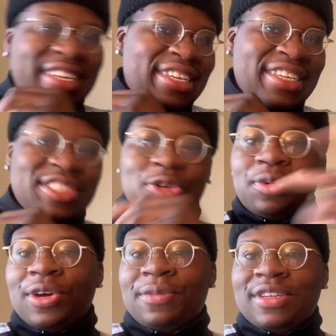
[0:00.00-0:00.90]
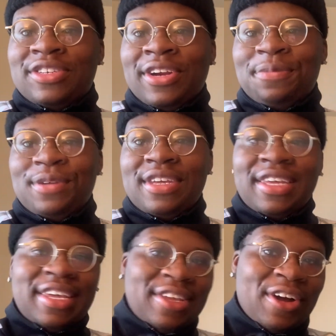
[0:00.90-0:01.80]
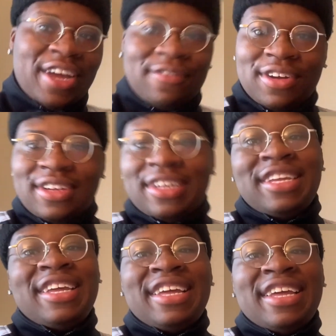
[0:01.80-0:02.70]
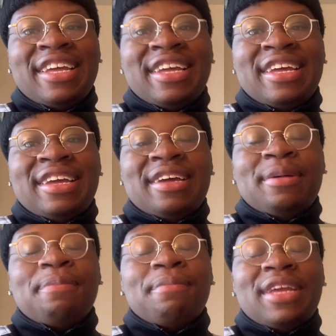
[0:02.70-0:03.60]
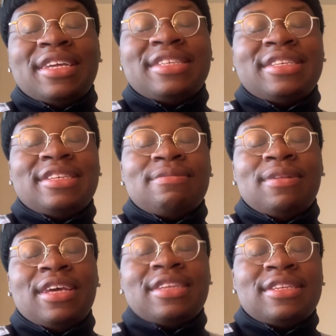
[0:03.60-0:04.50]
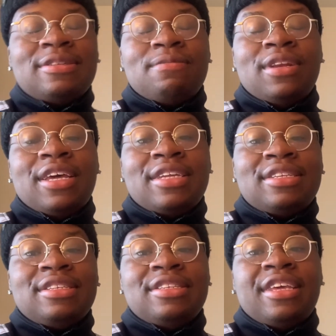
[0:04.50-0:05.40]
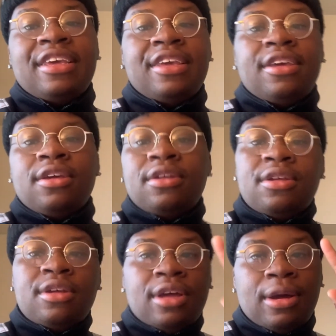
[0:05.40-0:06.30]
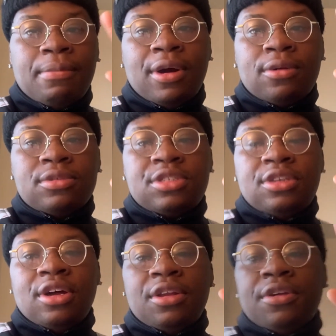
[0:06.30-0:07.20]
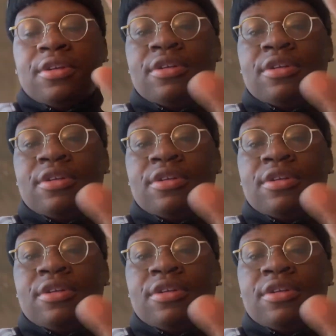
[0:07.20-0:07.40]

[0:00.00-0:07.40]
it's your boy Big Drippy, and y'all have a blessed, blessed, blessed day. I'm out. See y'all later.